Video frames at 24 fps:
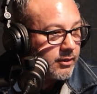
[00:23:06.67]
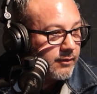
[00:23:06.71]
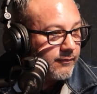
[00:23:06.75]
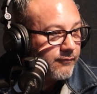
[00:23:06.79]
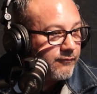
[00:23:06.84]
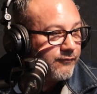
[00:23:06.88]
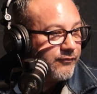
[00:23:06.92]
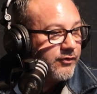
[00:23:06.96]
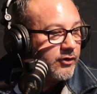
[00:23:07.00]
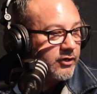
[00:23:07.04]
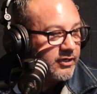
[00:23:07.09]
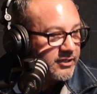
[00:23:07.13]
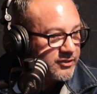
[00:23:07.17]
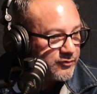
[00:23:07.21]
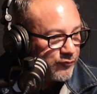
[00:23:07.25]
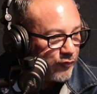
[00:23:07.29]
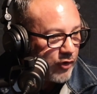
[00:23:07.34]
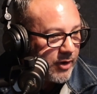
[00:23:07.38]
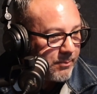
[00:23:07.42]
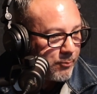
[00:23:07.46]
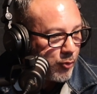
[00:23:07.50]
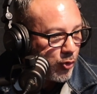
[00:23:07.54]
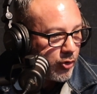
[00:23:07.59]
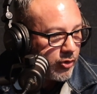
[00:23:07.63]
Fearless
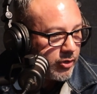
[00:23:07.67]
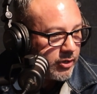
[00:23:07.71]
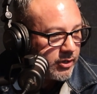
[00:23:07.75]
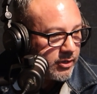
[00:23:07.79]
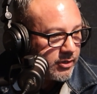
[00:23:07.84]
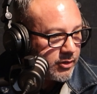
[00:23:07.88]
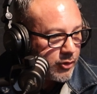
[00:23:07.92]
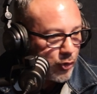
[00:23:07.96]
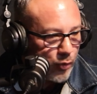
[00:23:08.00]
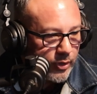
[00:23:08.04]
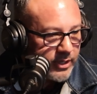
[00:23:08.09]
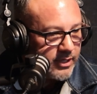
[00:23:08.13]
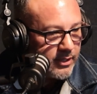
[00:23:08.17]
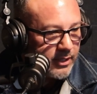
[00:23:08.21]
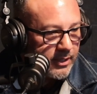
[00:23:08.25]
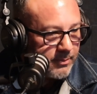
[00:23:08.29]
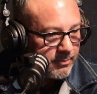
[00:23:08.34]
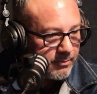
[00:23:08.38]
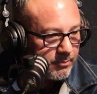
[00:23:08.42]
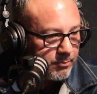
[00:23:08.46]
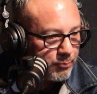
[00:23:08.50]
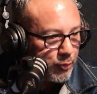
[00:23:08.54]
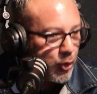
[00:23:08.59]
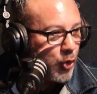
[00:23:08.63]
Fretboard curriculum
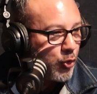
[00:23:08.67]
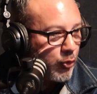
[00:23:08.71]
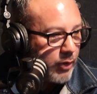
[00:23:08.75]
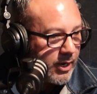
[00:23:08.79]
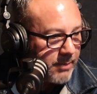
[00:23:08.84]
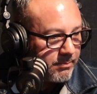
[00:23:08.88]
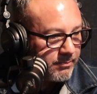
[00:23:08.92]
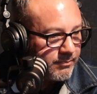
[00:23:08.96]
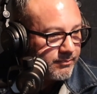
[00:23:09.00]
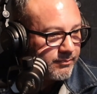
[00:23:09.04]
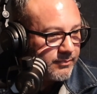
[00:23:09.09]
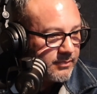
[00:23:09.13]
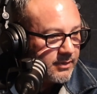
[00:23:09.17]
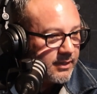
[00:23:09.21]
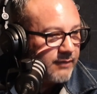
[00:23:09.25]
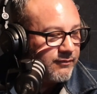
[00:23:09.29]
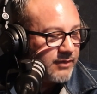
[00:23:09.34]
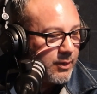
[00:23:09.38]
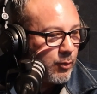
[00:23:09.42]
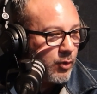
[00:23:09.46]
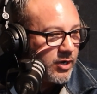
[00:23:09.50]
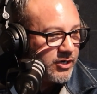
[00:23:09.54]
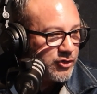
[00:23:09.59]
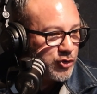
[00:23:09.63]
program if they
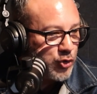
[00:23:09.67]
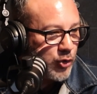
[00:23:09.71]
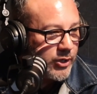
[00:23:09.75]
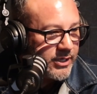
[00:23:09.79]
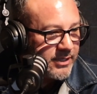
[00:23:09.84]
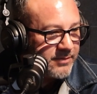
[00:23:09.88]
want to join?